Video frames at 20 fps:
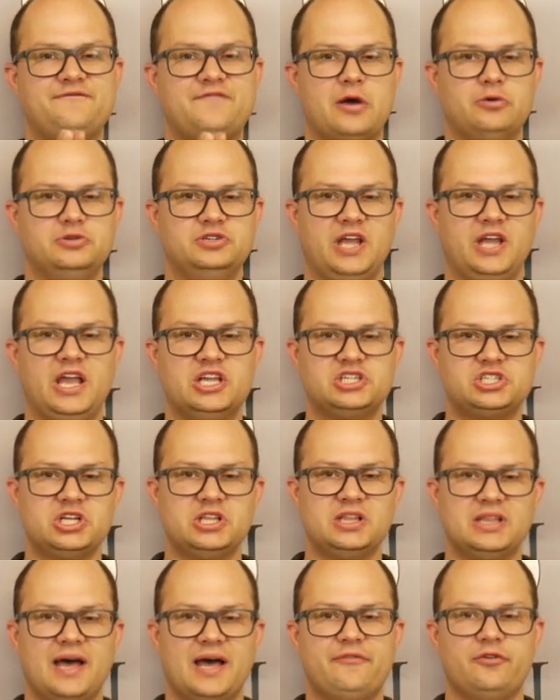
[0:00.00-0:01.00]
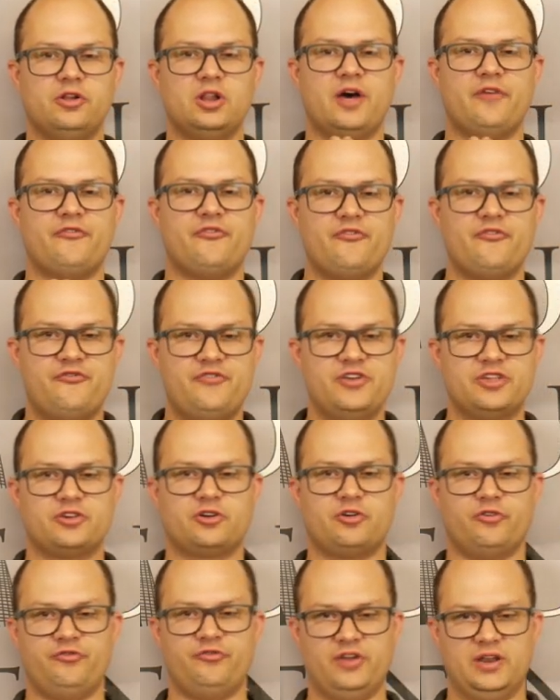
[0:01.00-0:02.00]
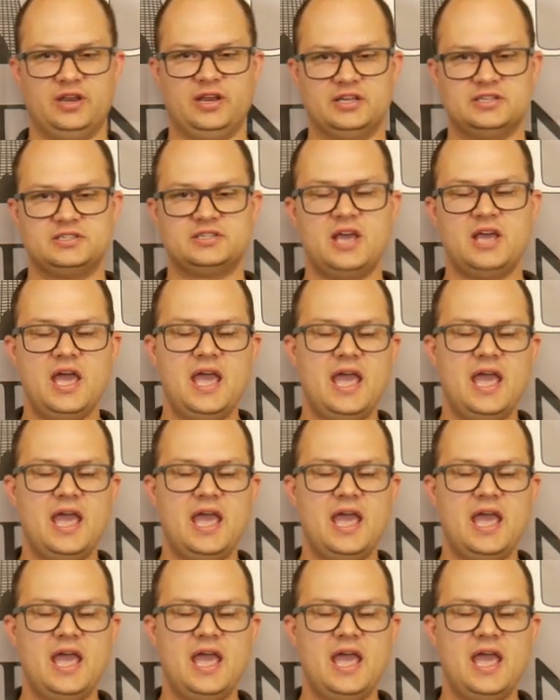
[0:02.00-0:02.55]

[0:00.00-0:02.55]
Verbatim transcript: foundation level of physical fitness.